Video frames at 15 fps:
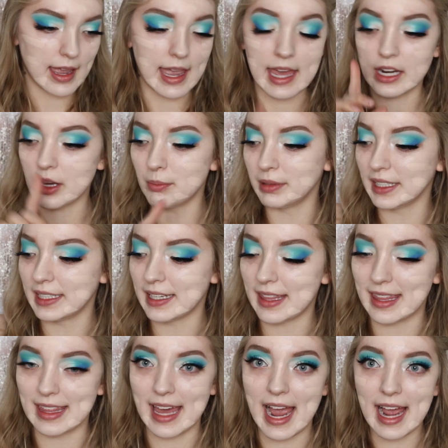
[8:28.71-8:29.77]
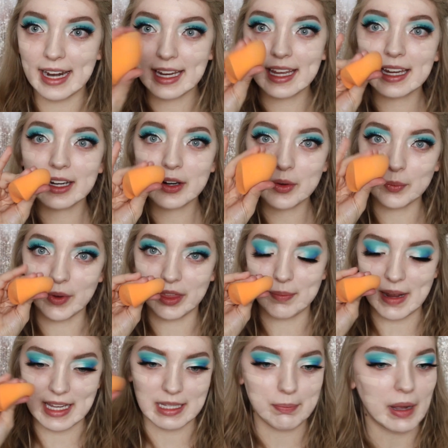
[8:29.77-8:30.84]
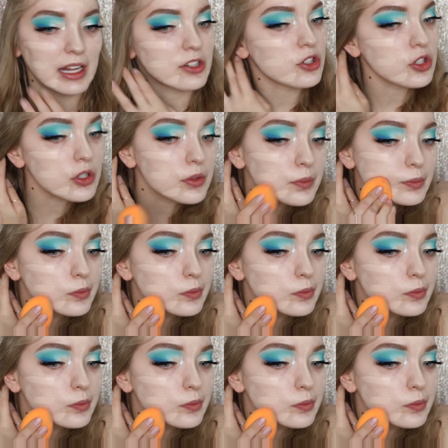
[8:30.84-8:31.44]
And I'll blend that in with my sponge.